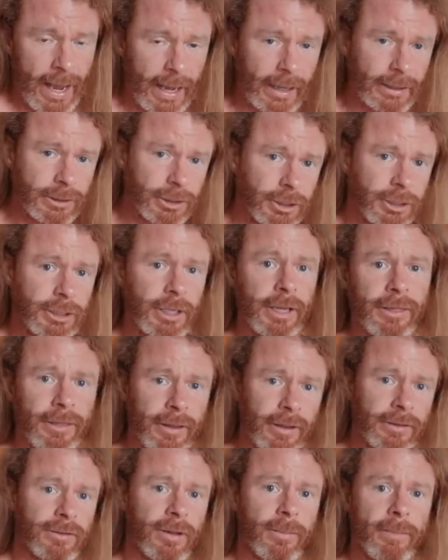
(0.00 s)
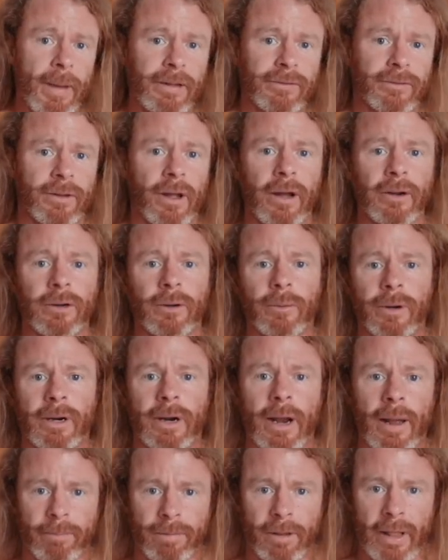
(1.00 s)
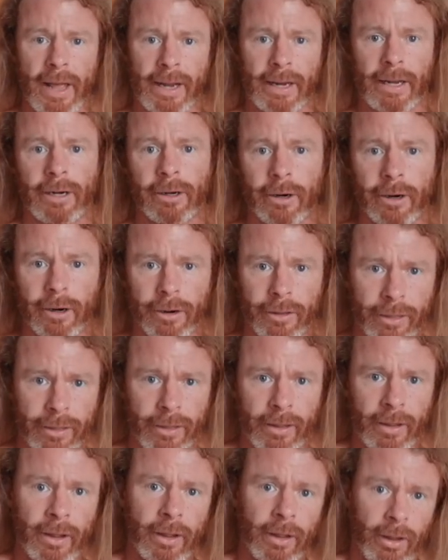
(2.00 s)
and Sheath is the best underwear on planet Earth.